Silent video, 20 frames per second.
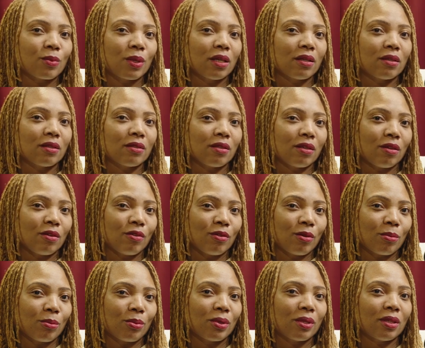we continue
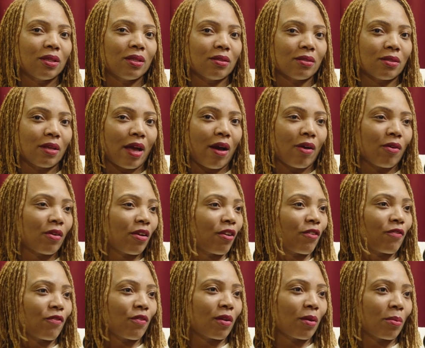to put this out here
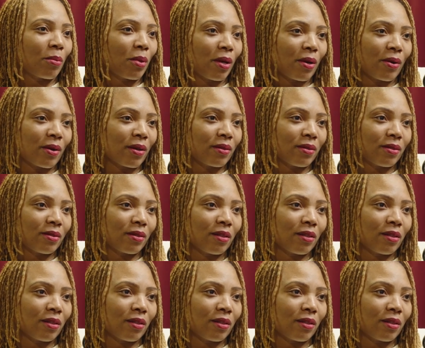in front of parents,